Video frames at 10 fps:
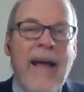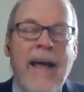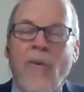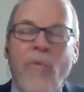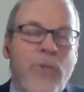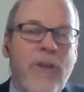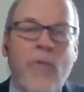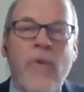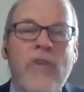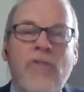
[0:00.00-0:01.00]
don't
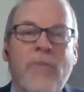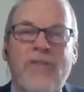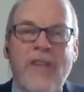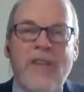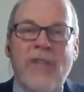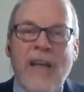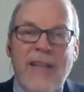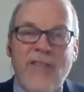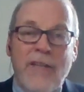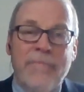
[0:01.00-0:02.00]
think we should be
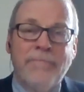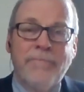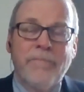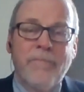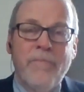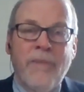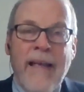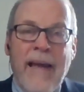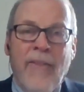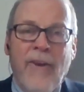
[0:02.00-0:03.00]
subsidizing out
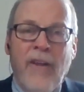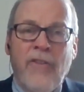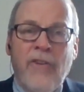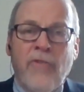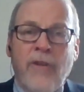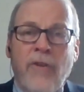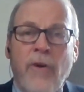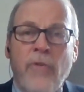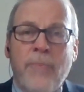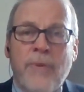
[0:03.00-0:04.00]
of the 9th District
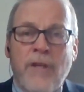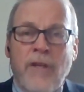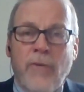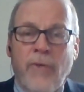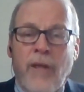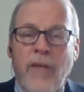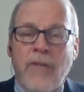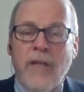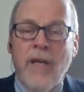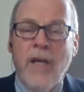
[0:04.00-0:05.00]
those particular
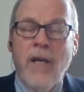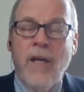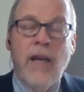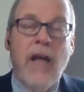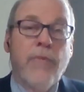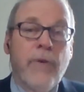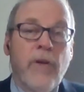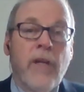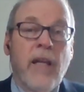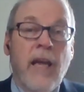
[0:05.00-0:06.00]
things. Now, if we're
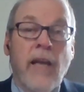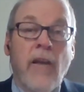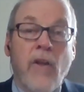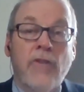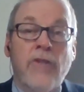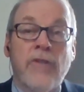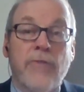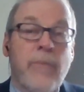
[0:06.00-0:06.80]
looking at losses for